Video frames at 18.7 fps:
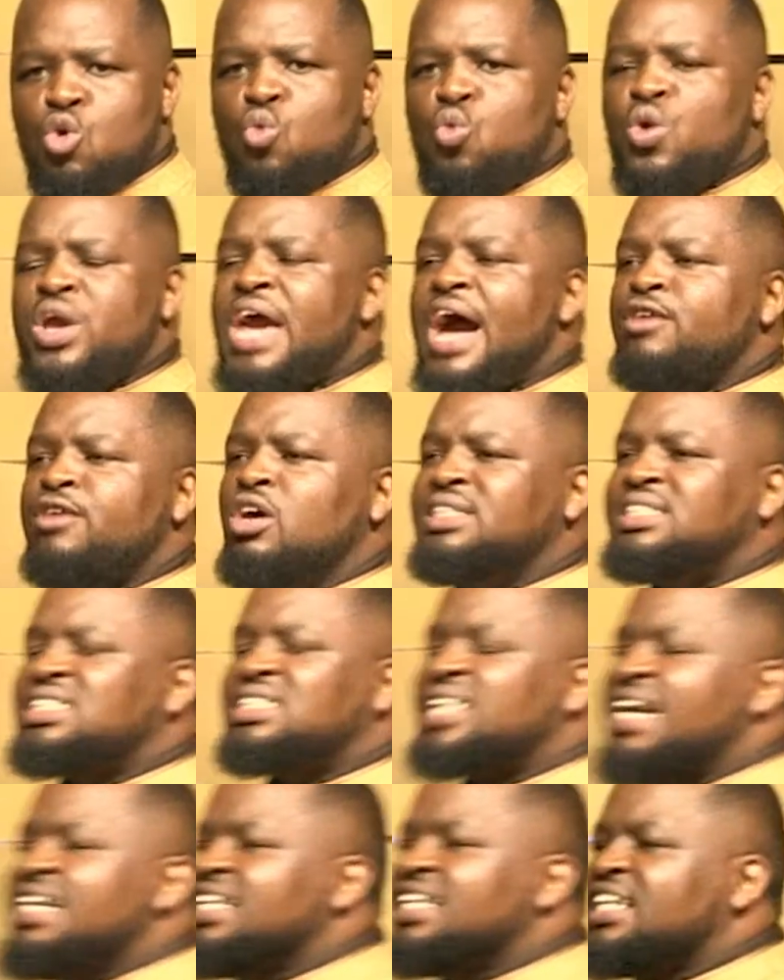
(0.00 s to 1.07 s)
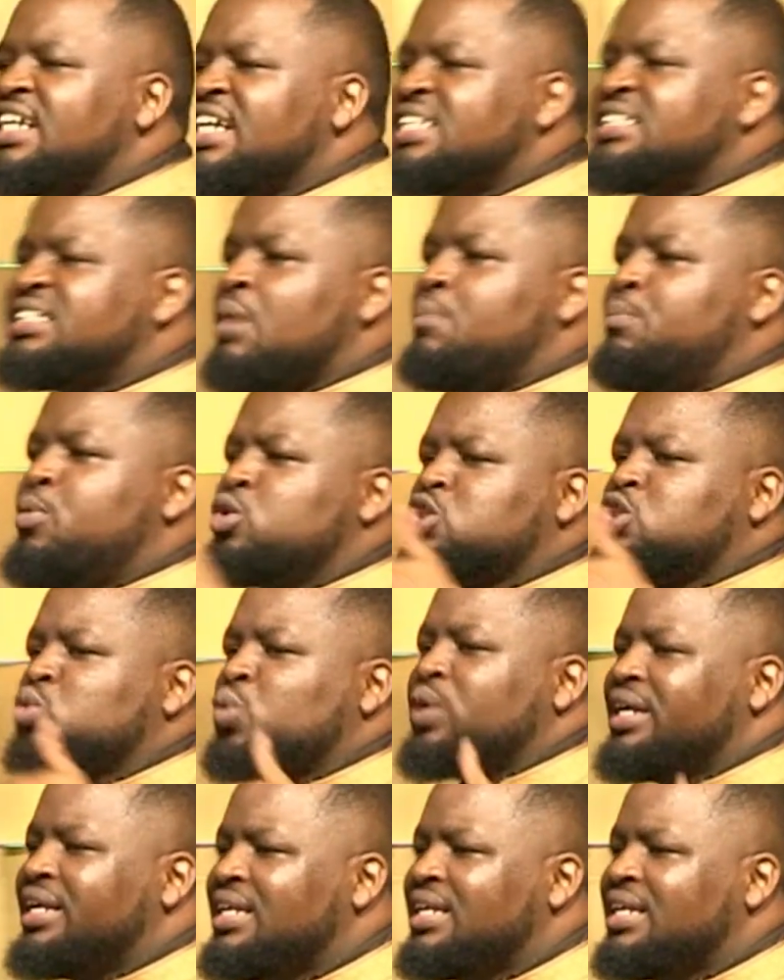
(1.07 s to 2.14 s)
We are not saying read the books we
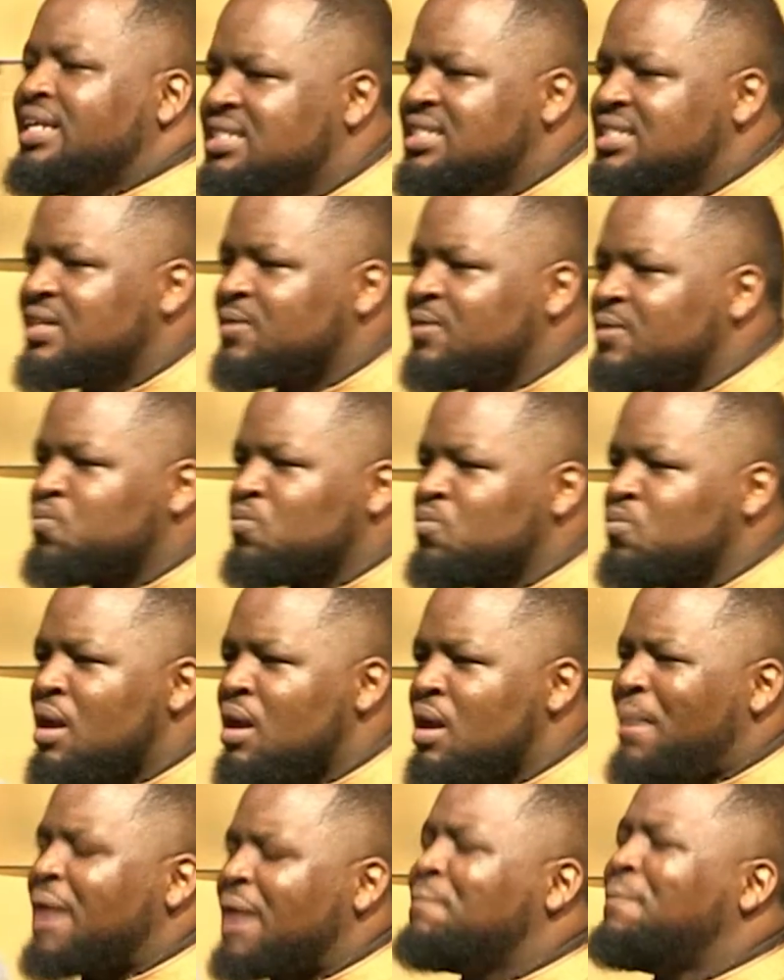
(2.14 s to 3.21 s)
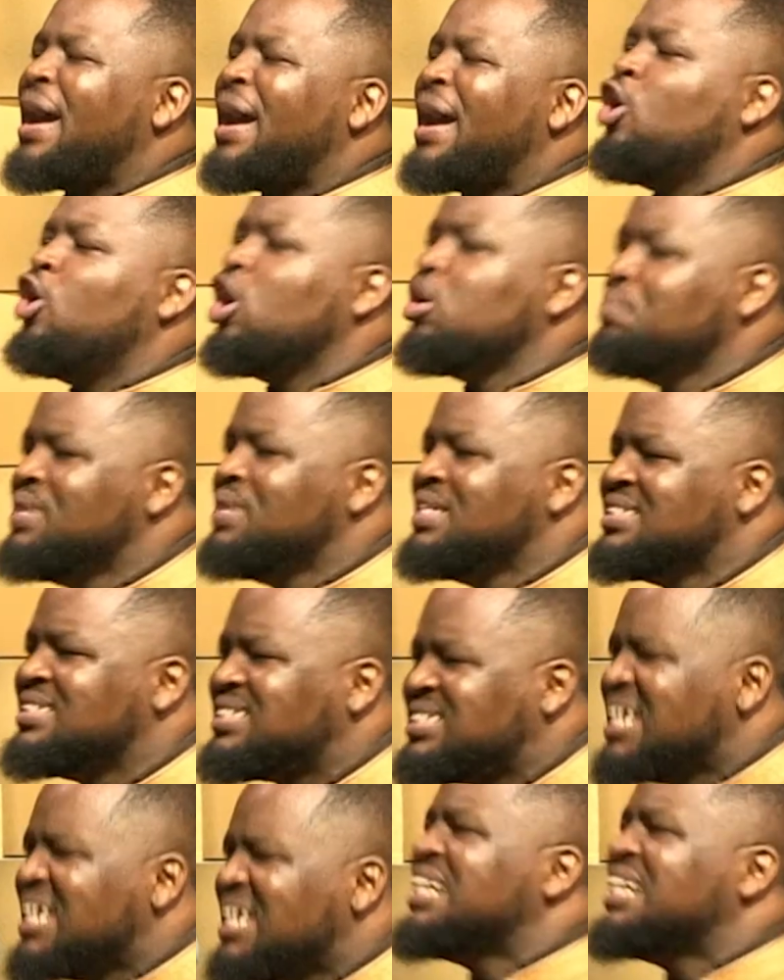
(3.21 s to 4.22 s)
read, but by all means,